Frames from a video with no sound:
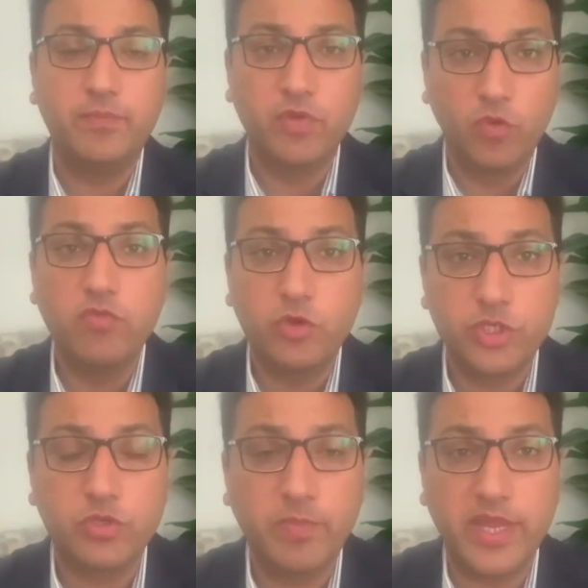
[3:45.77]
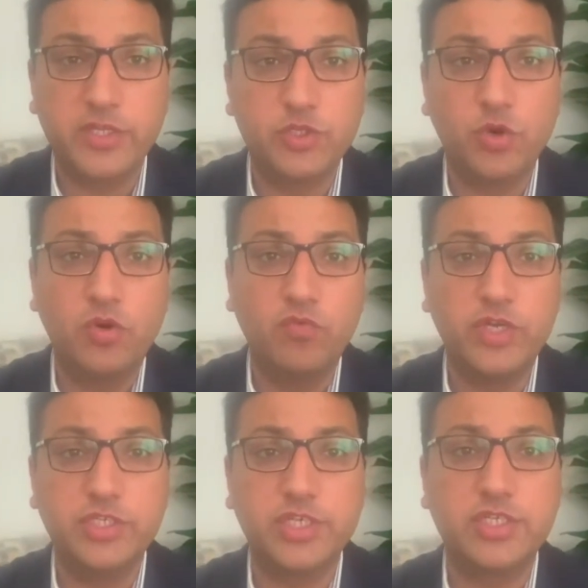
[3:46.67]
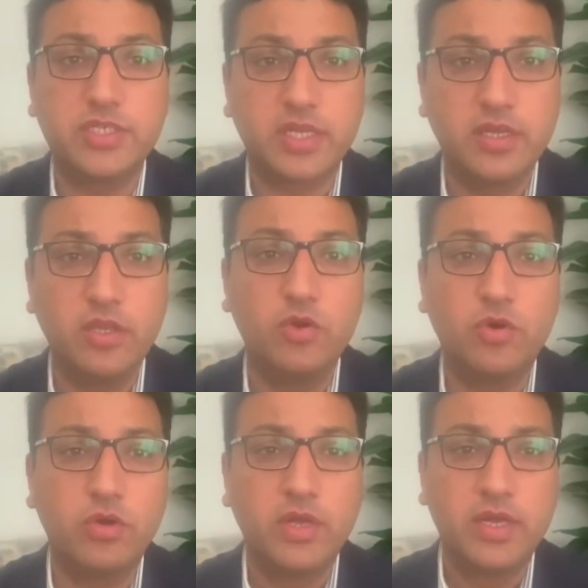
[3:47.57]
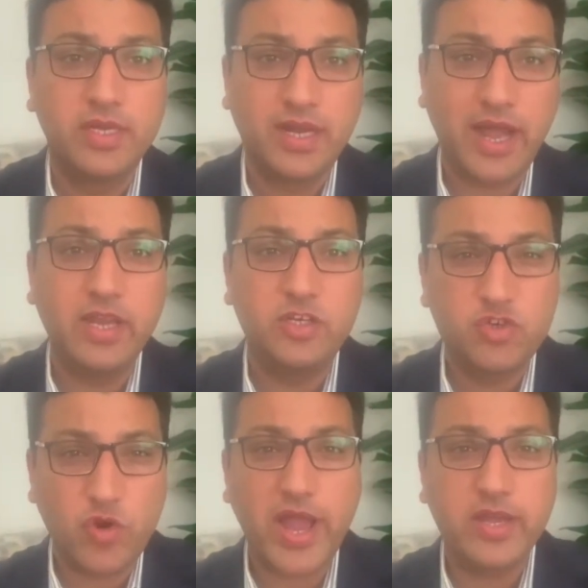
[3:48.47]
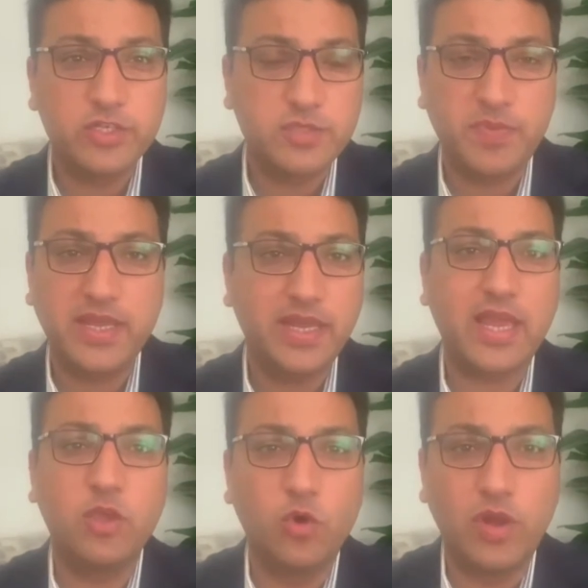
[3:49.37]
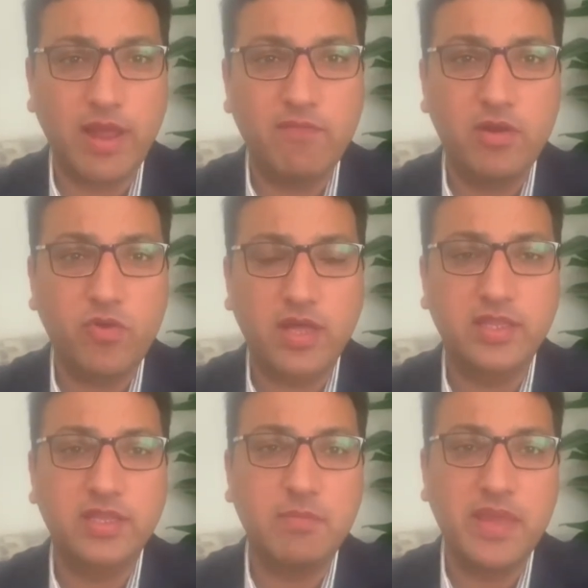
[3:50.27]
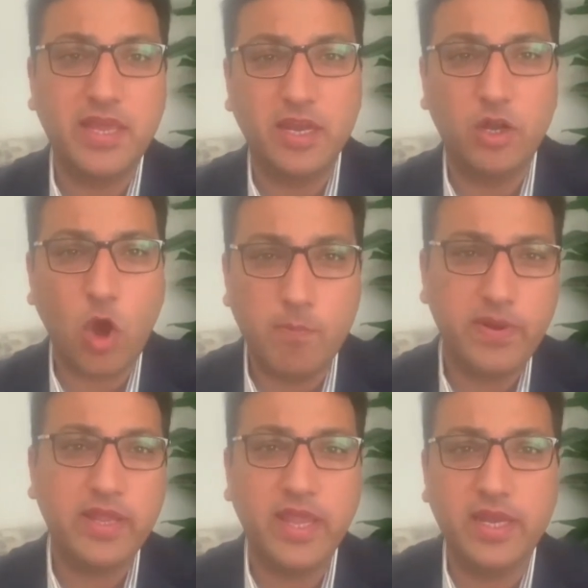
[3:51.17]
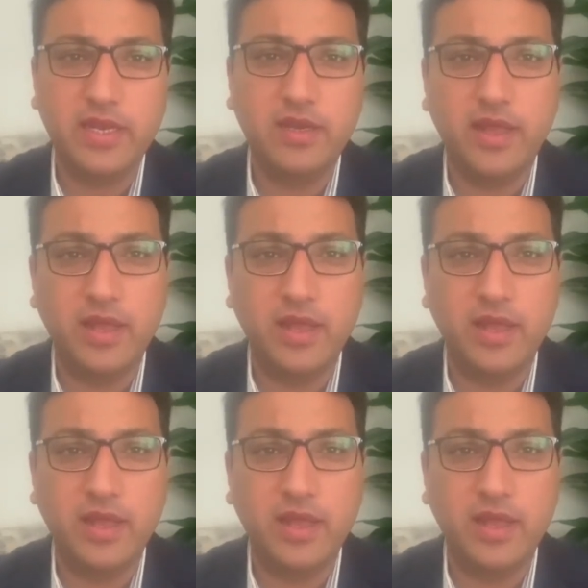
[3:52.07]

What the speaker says: We wanted to make sure we just, try to speak it at your level rather than making it complicated,